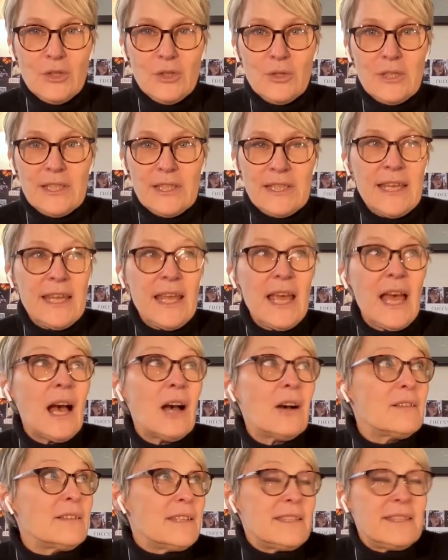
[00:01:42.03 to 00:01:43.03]
you see
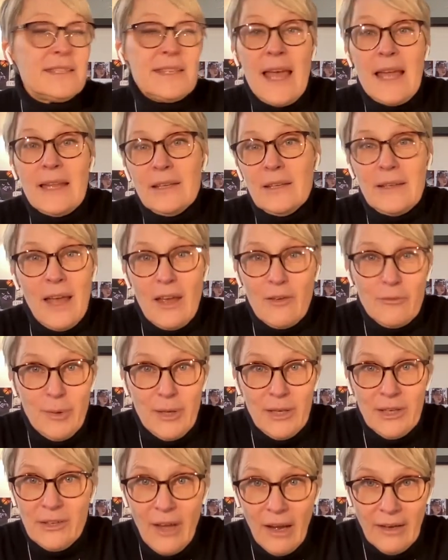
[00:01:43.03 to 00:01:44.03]
how this canyon have
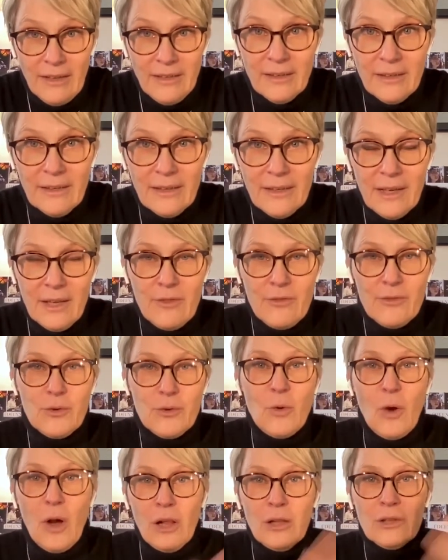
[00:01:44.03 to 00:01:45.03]
been done
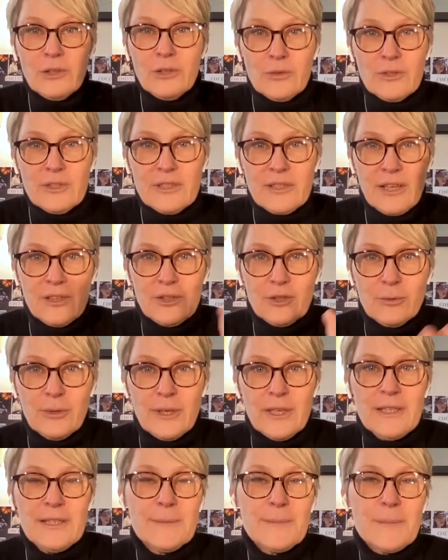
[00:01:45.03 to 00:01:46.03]
through all those
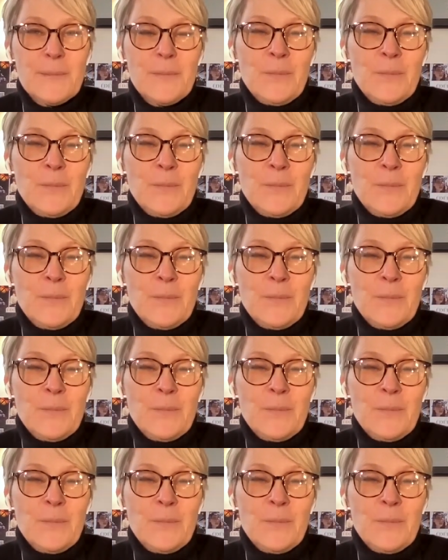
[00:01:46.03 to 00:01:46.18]
centuries.